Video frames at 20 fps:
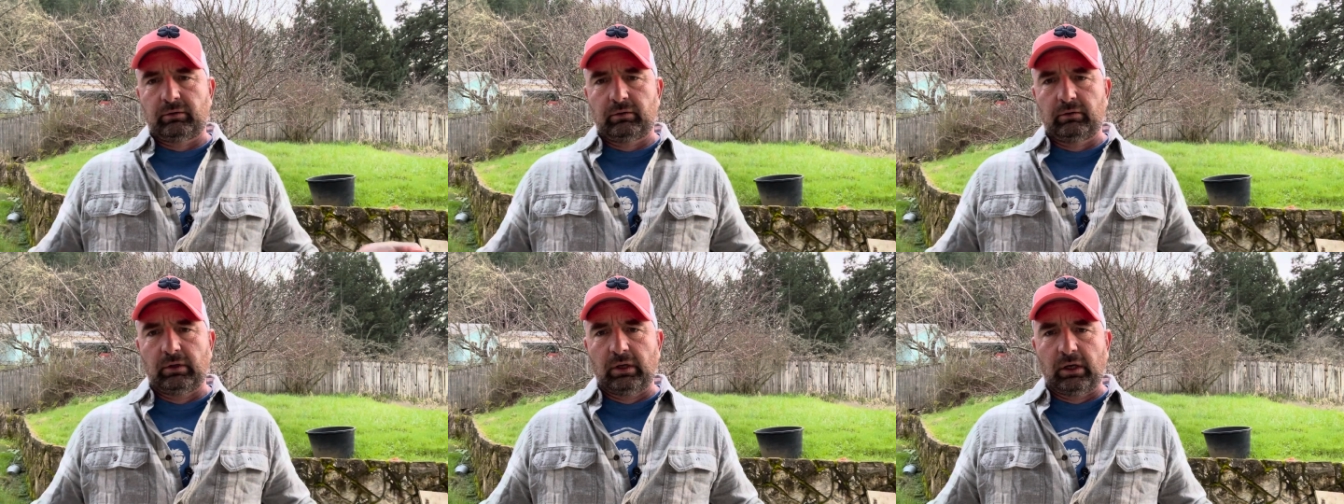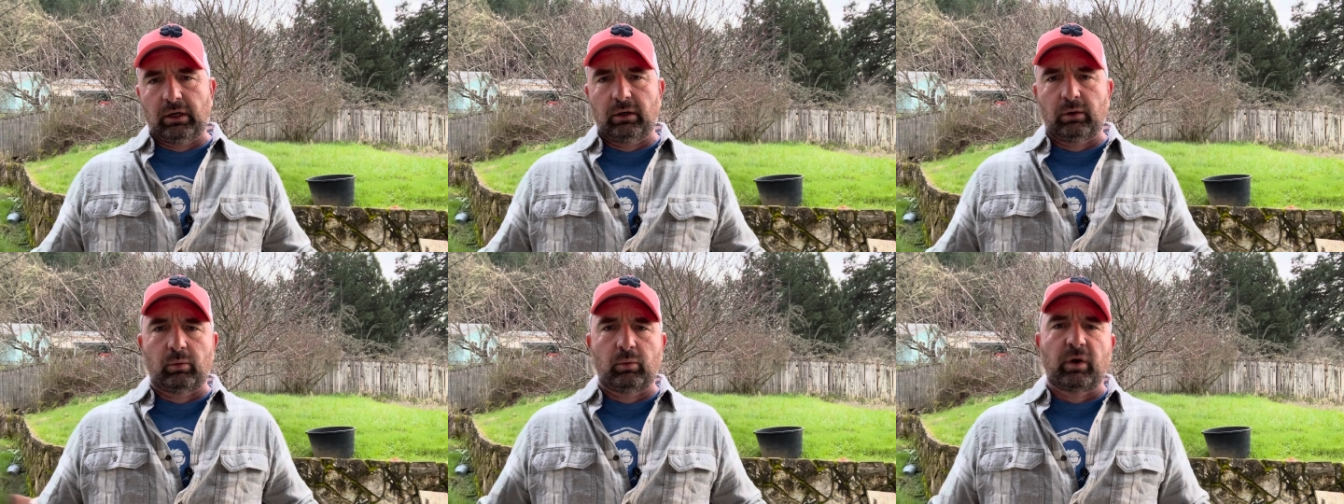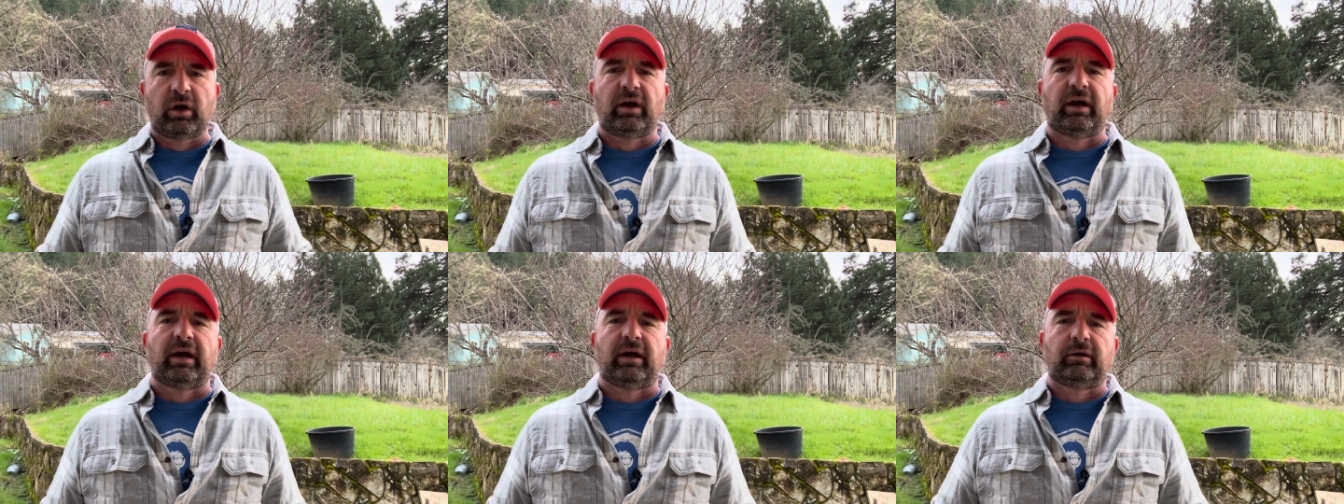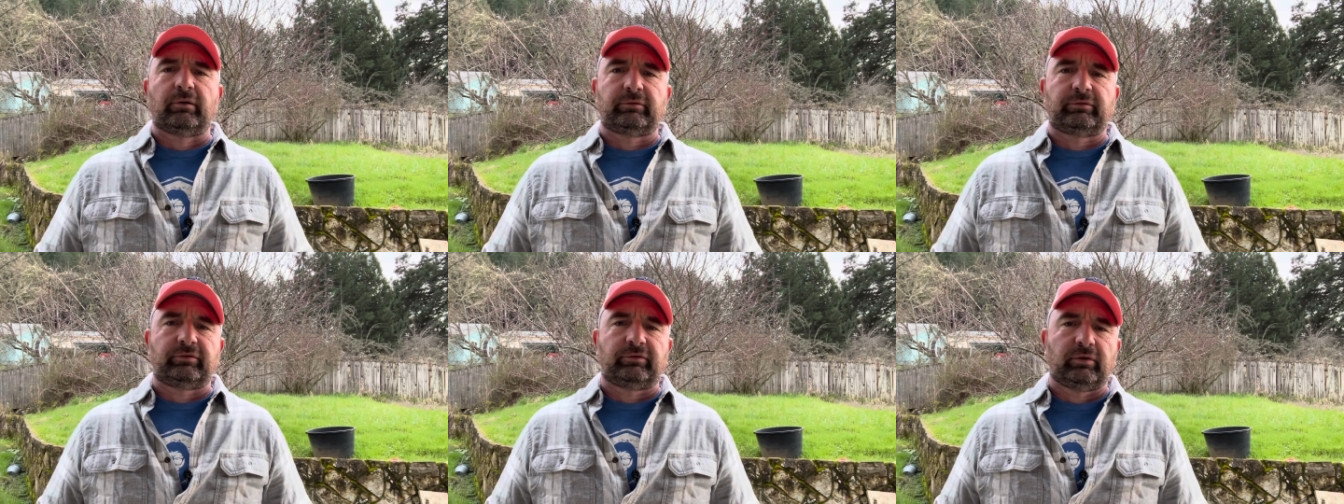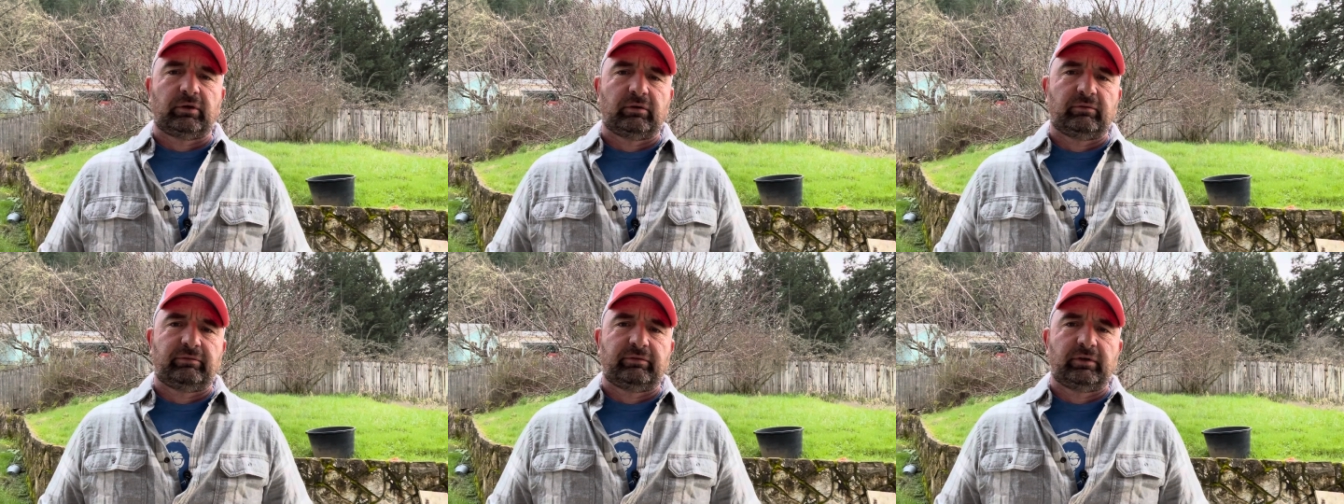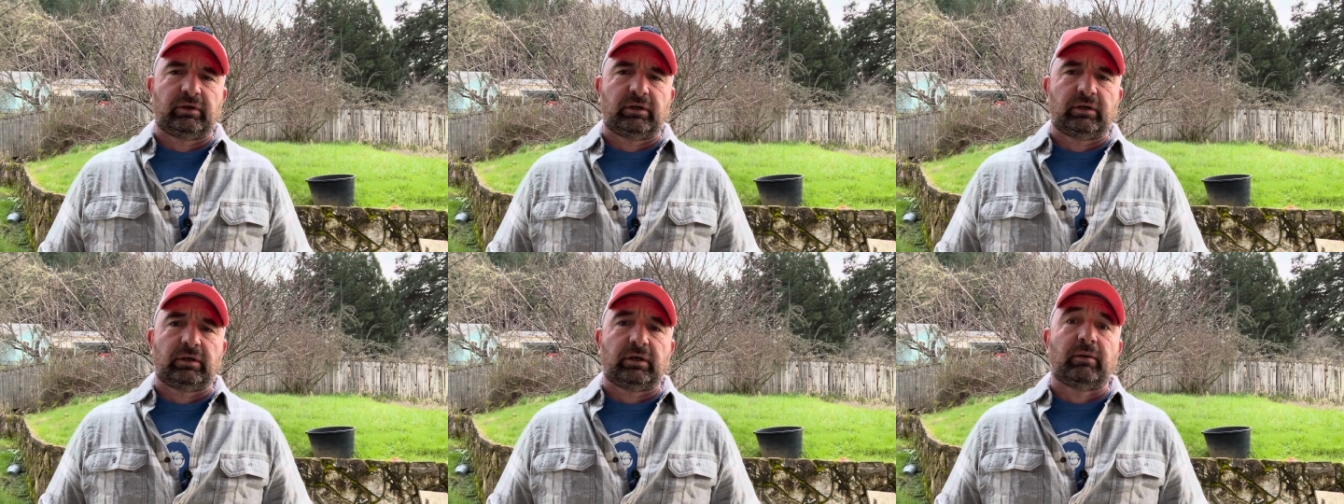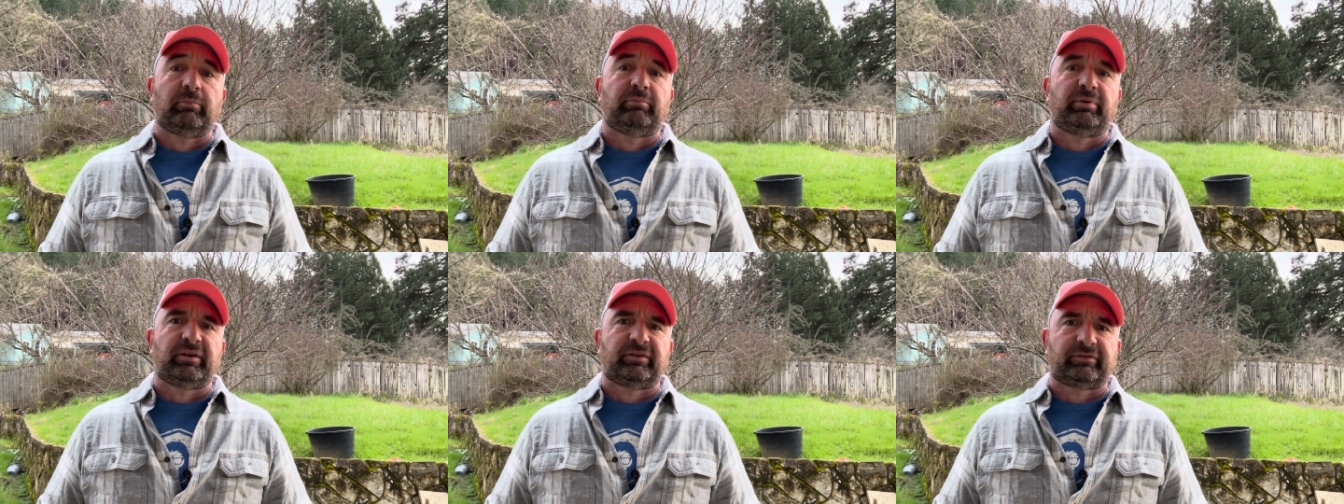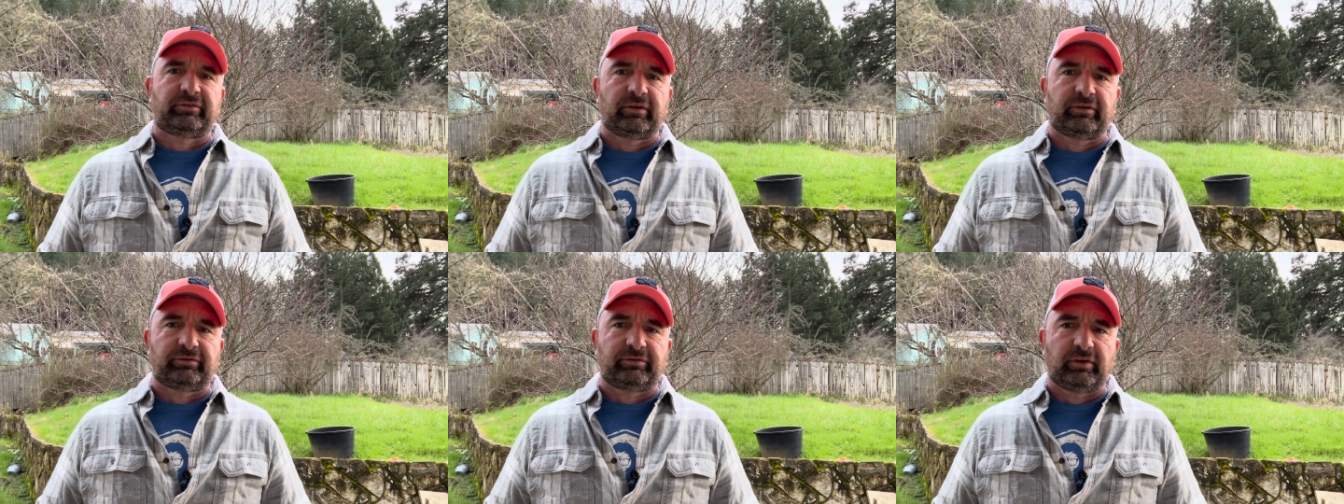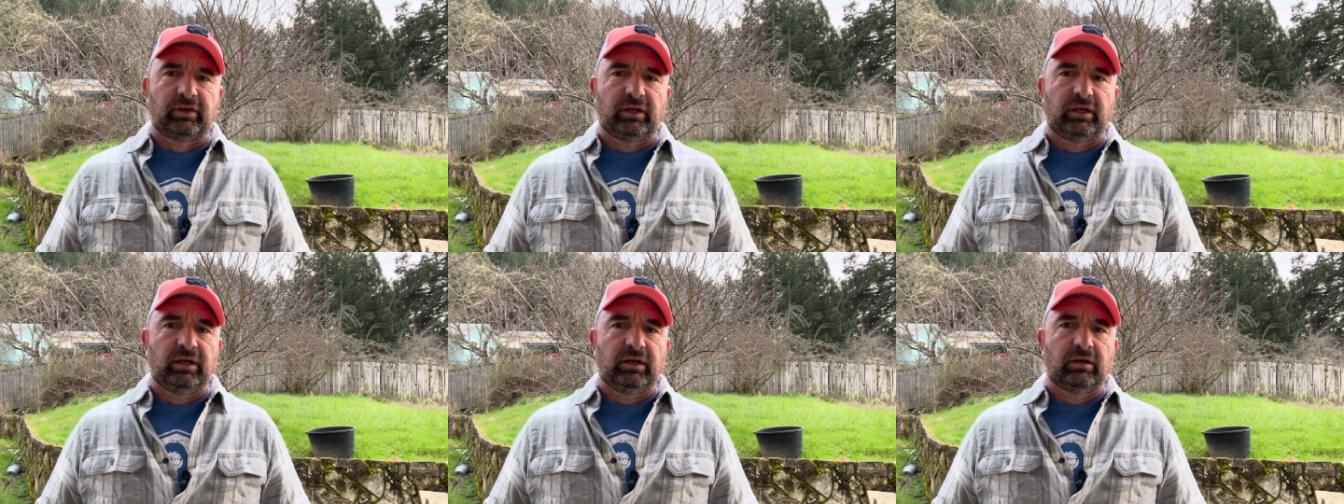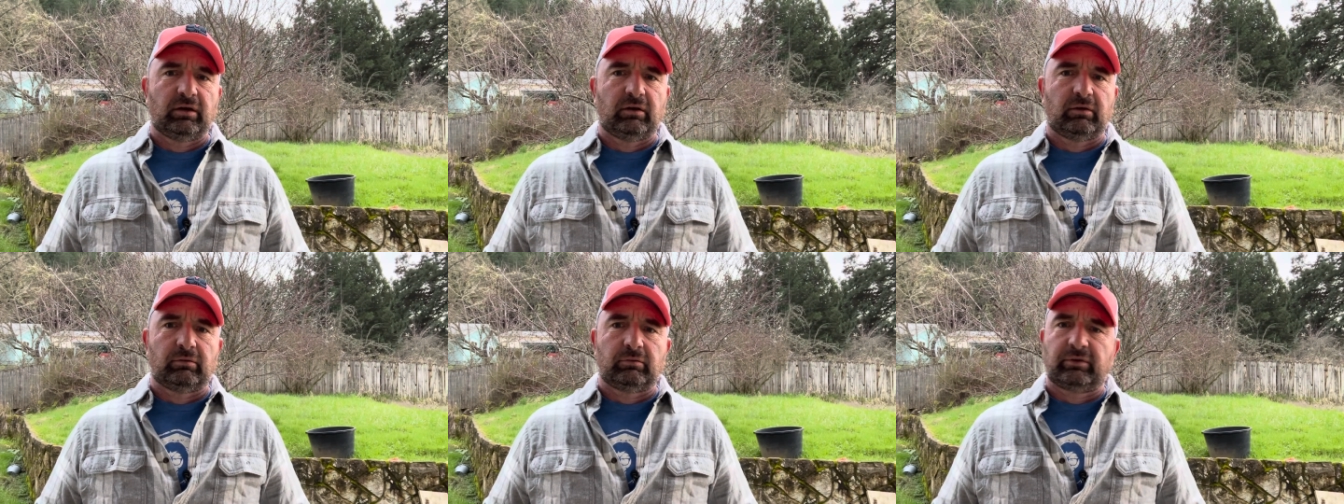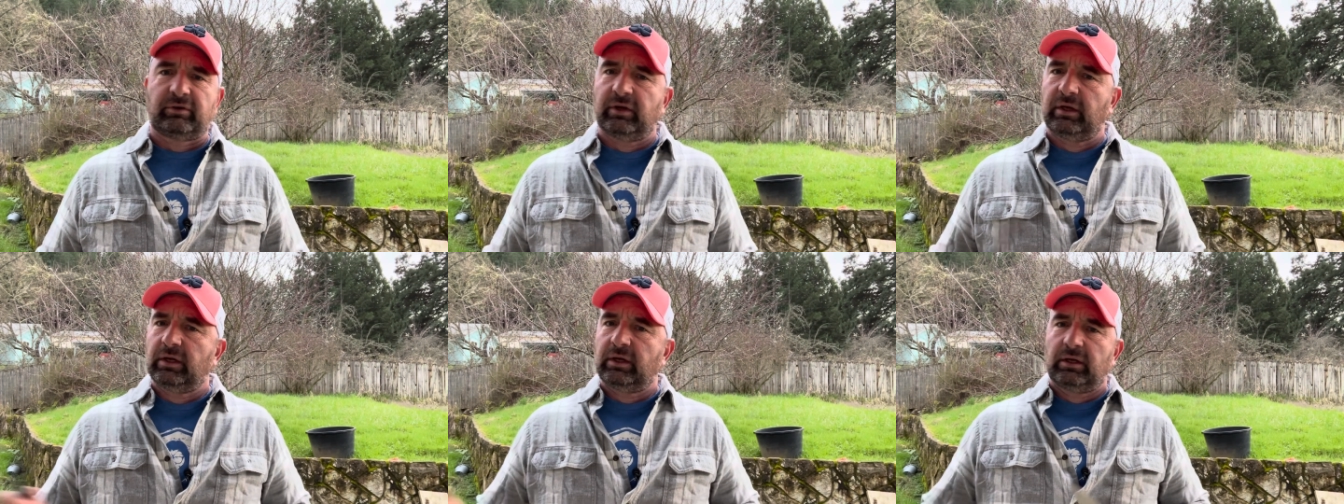warehouse of a business that he owned,